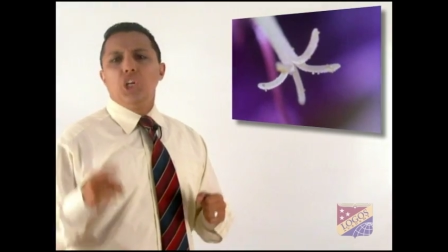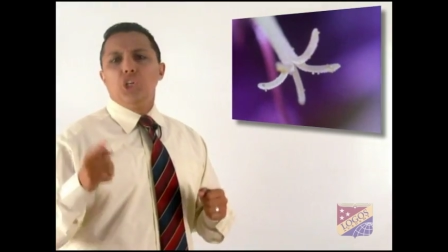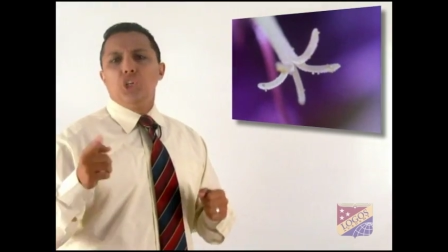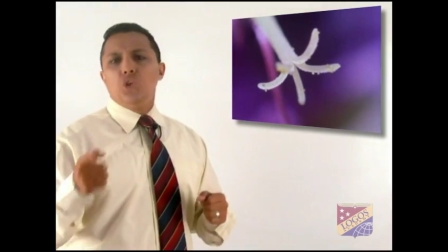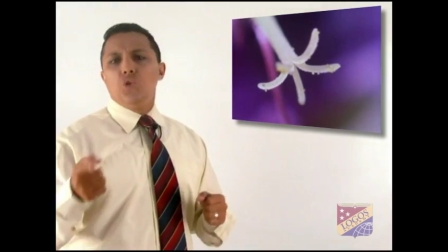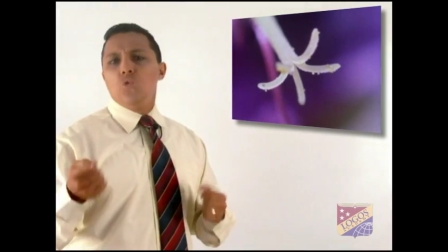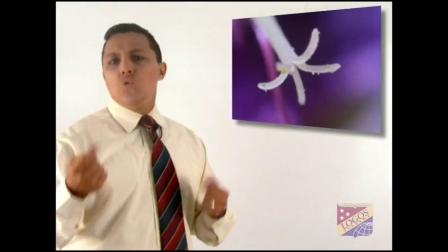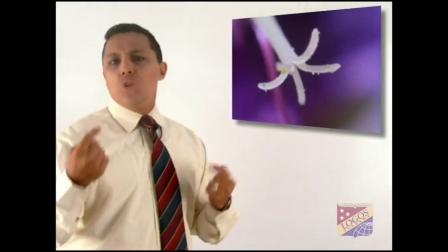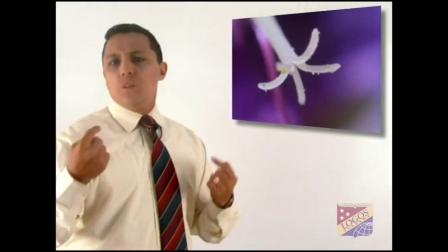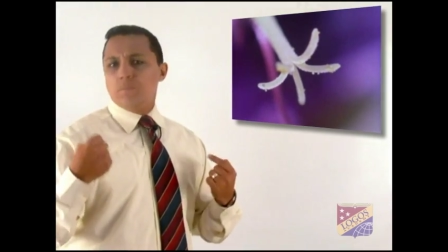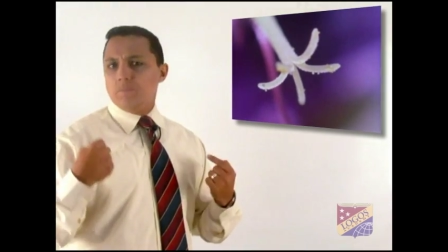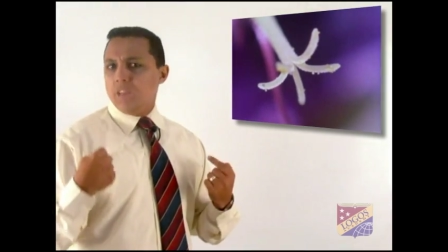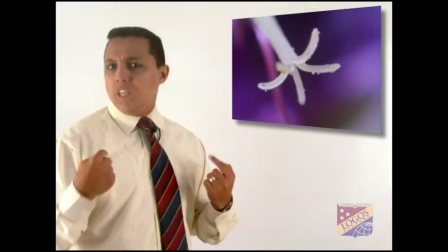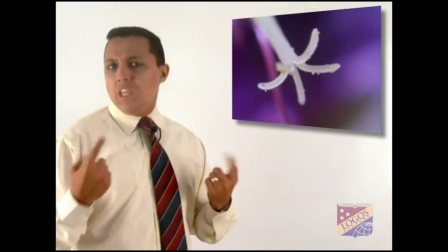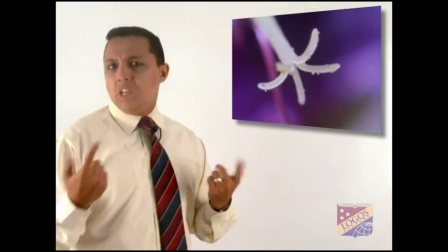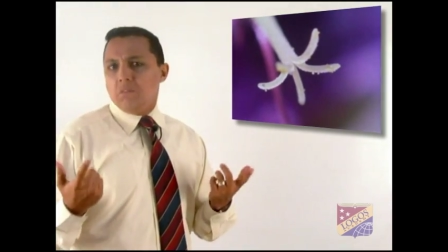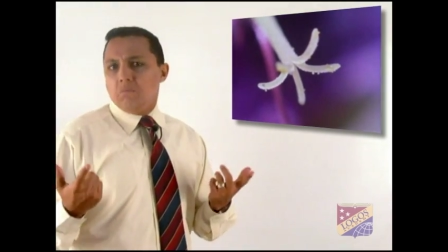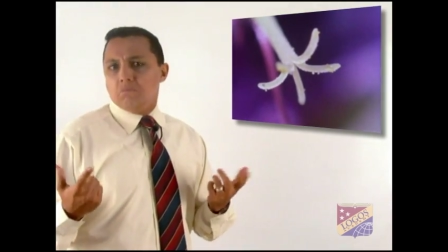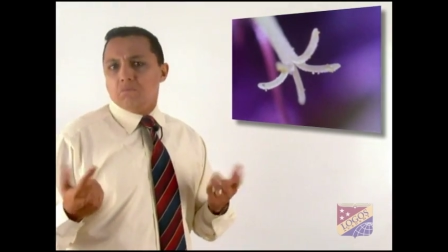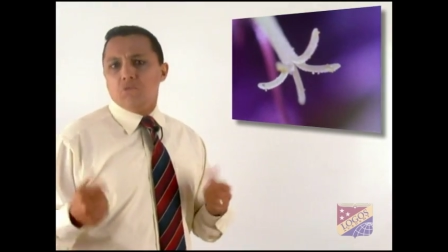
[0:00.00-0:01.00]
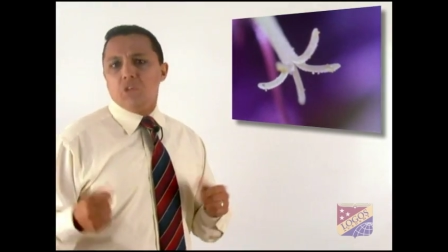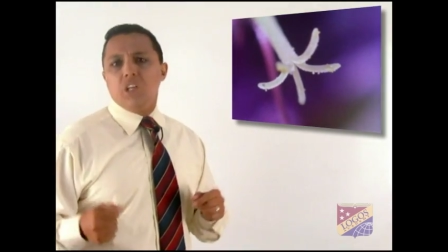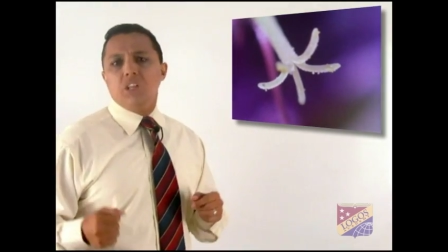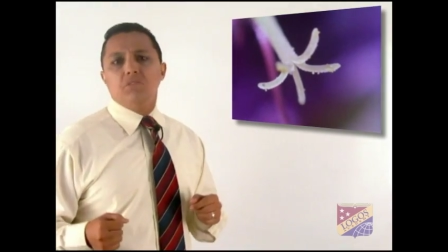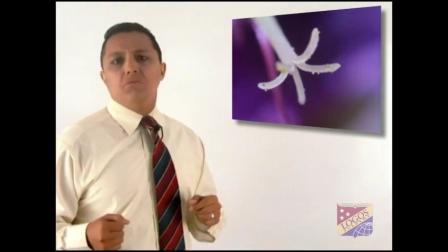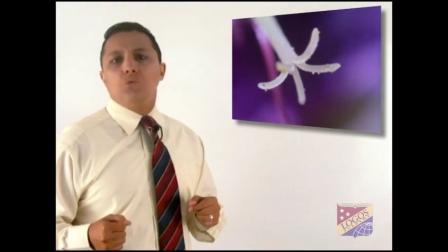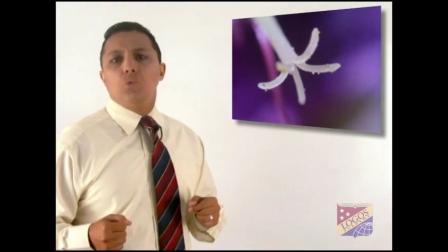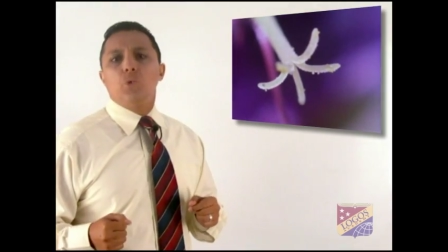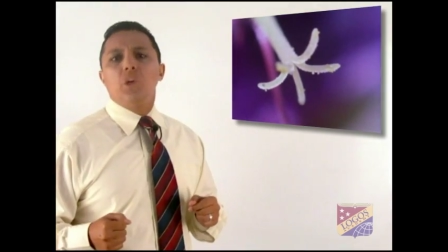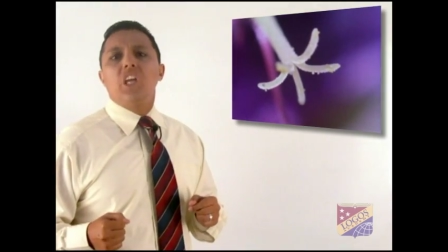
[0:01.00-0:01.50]
You and me,
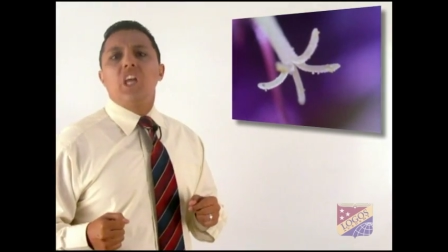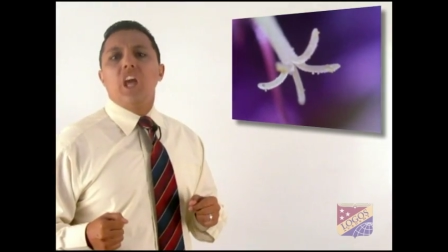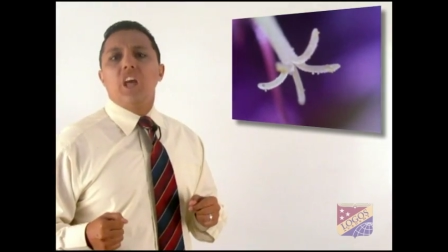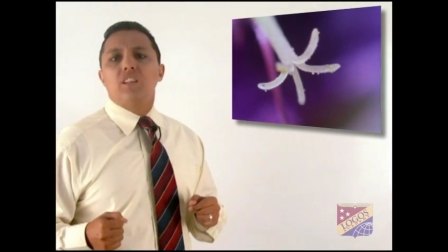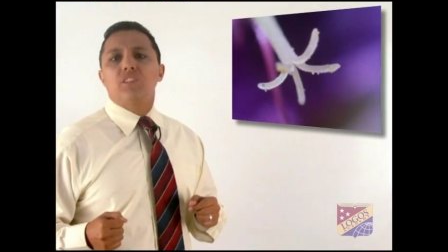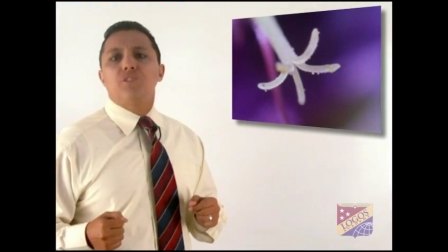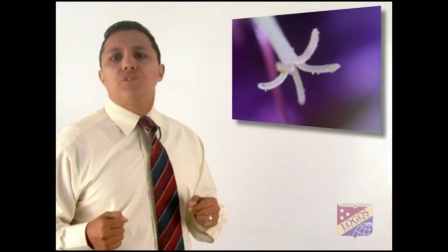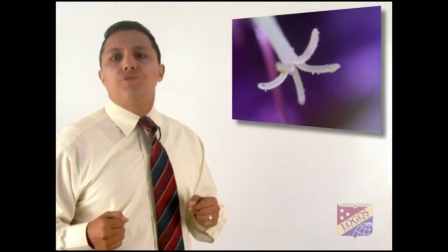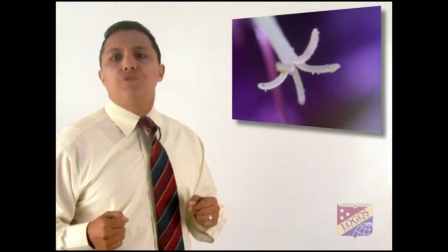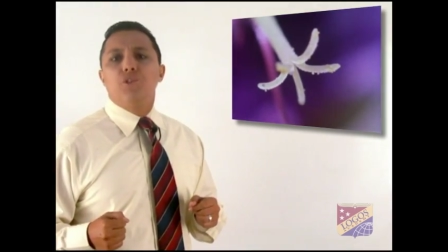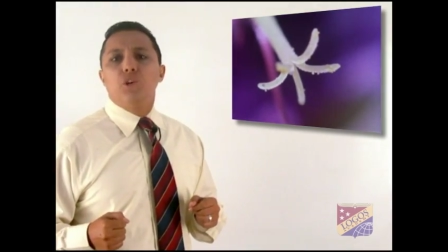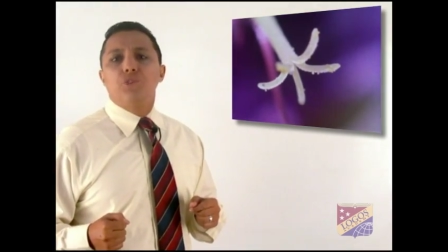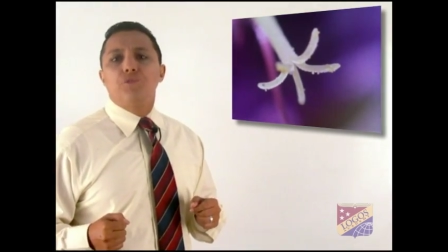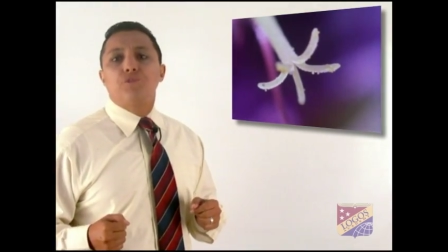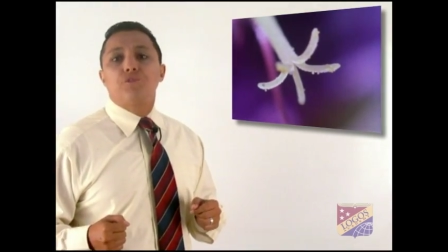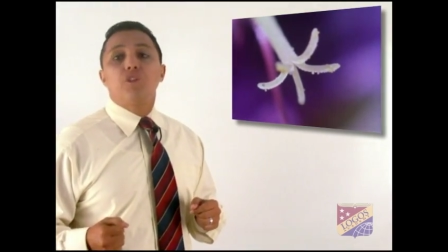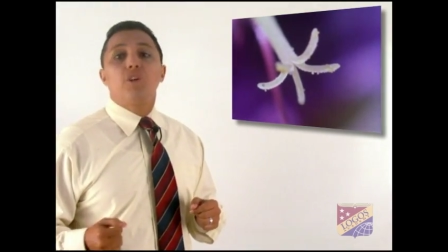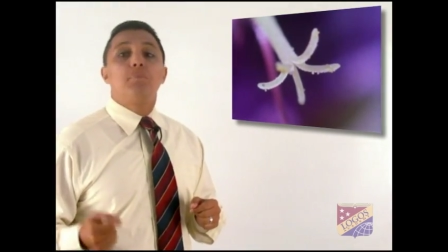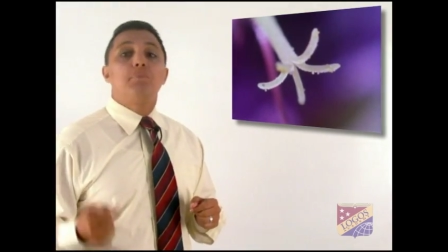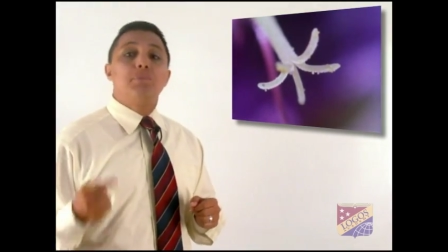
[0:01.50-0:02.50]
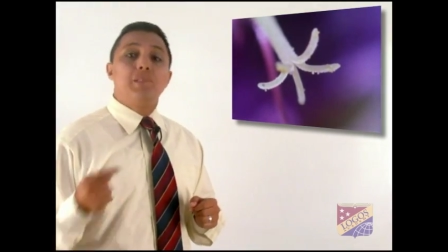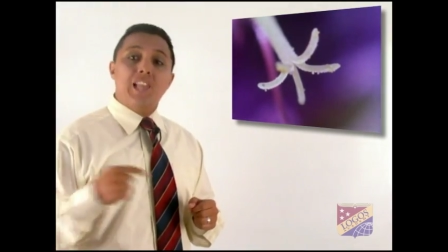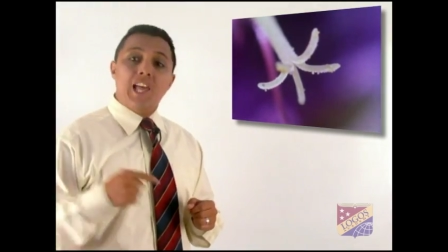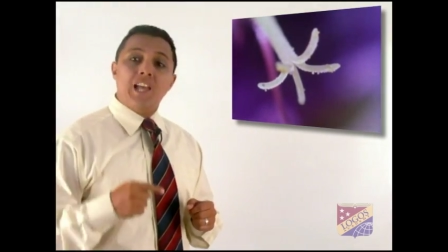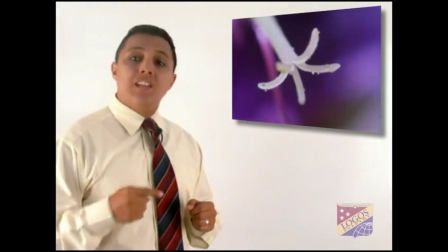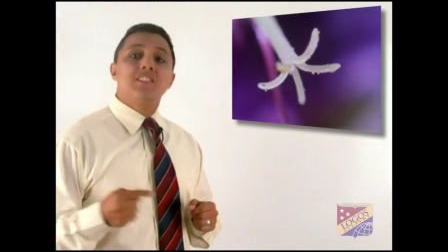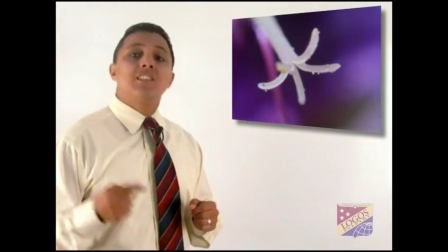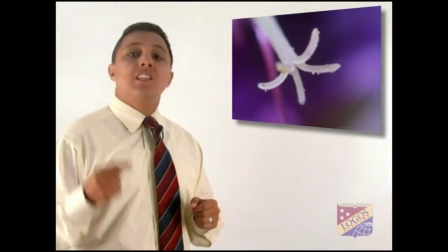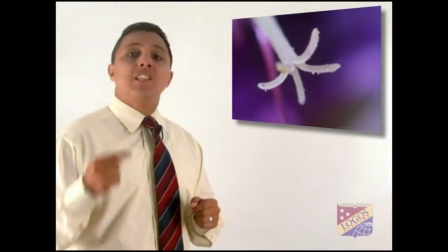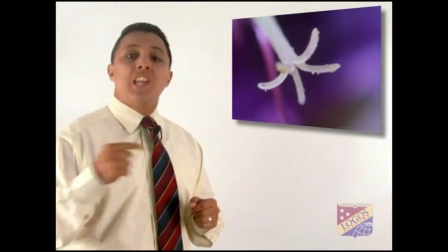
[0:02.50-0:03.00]
well, we get the food from
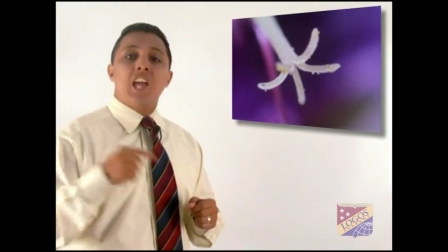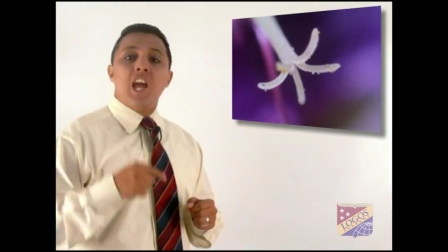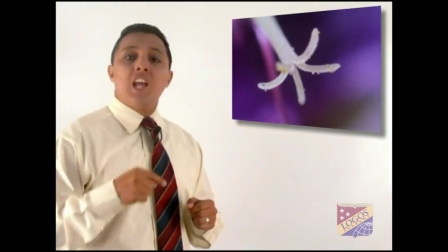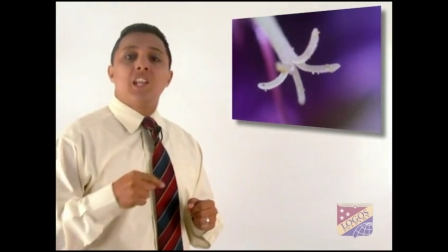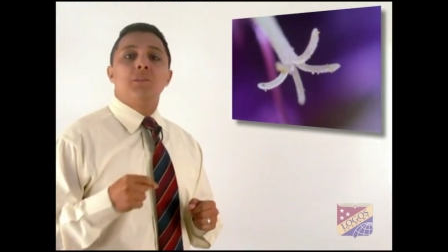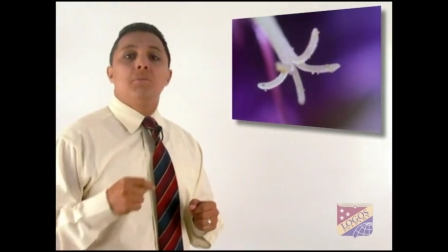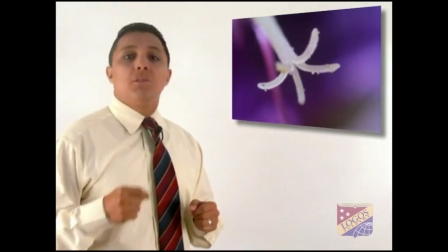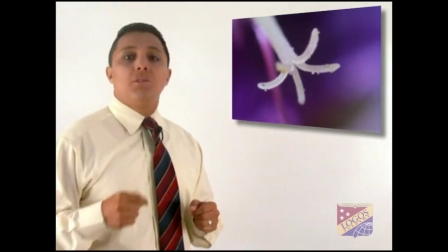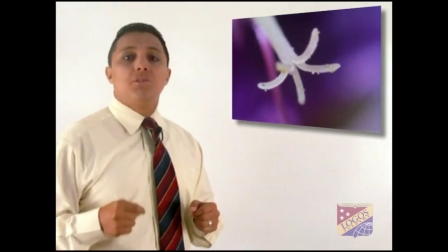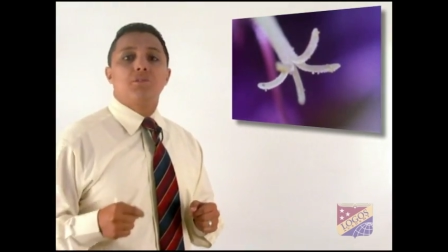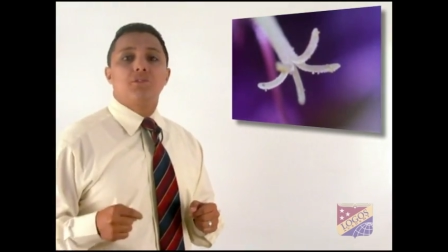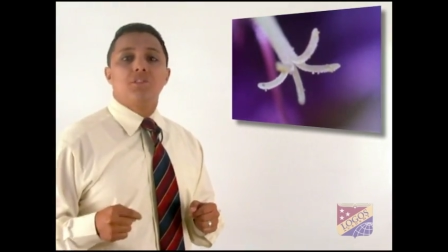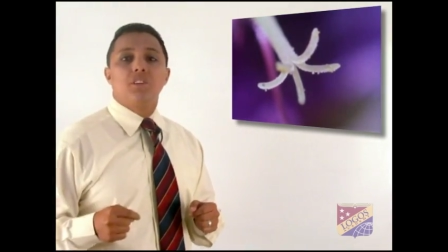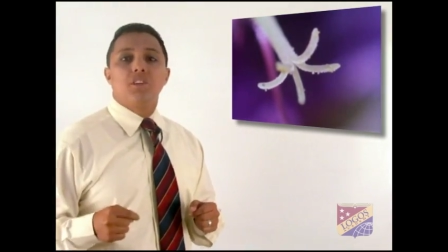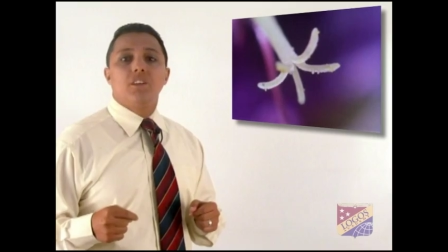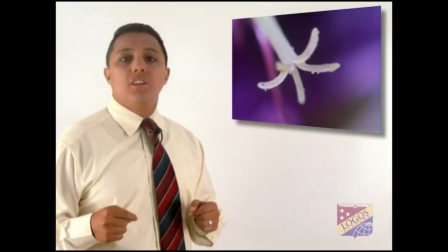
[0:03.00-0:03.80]
plants and animals.